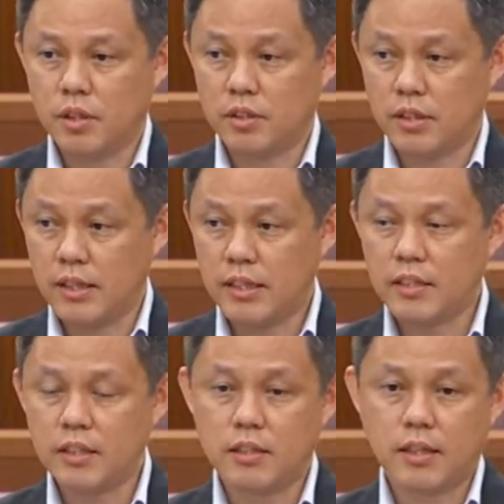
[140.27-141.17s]
a
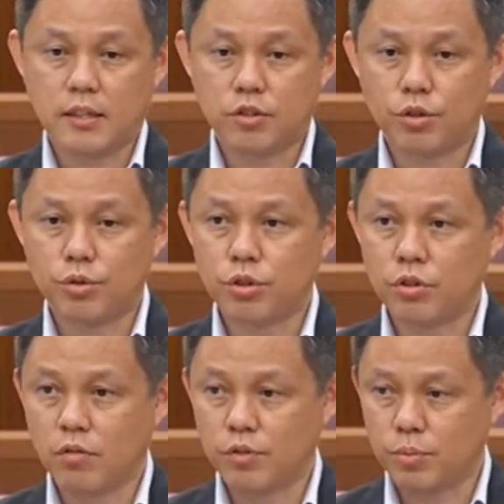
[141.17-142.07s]
delay in the
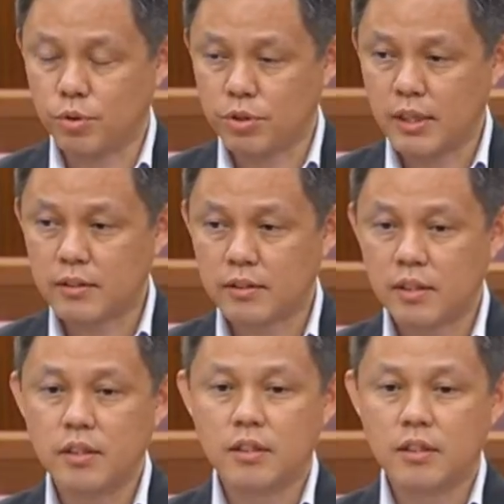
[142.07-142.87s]
execution of the projects,